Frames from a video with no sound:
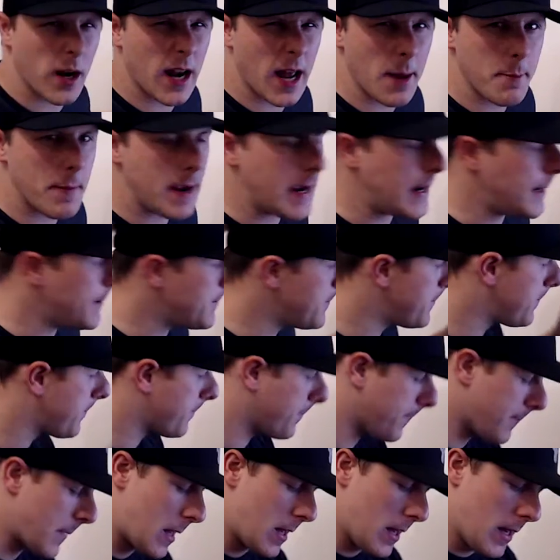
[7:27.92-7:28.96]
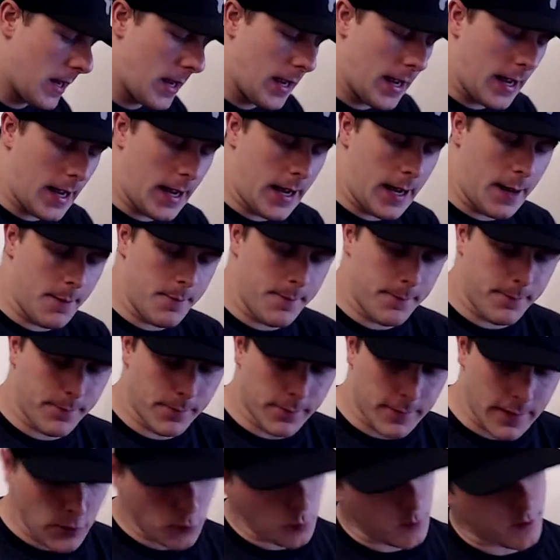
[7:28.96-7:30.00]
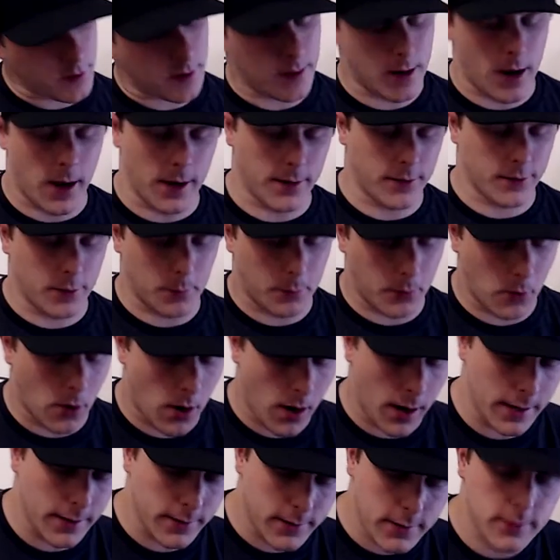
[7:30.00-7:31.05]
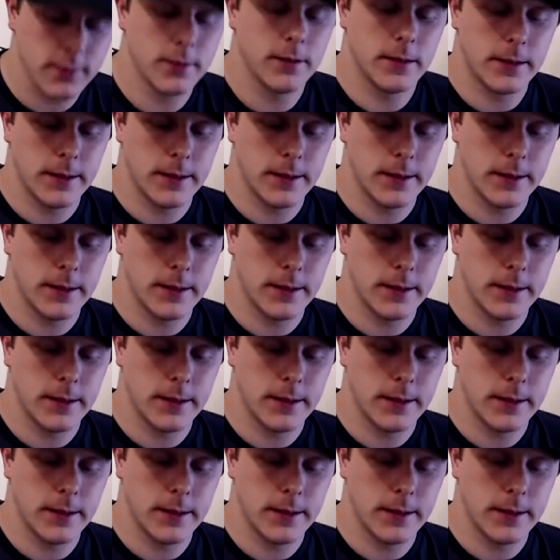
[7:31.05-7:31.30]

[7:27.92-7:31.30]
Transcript: I mean. Um, this was a nice surprise.